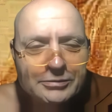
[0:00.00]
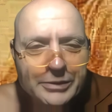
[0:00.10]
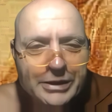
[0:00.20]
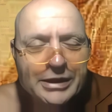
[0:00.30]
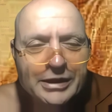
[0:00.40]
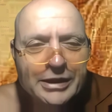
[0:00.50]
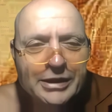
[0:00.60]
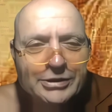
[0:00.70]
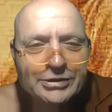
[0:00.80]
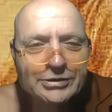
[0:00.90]
many
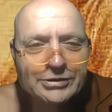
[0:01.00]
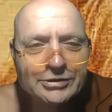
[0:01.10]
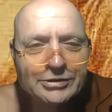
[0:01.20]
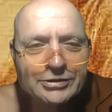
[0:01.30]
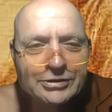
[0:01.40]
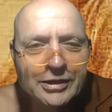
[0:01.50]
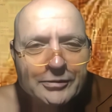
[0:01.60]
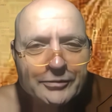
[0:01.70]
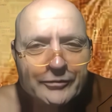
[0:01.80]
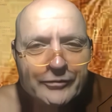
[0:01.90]
occasions
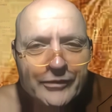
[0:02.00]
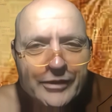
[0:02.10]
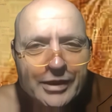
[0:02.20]
um,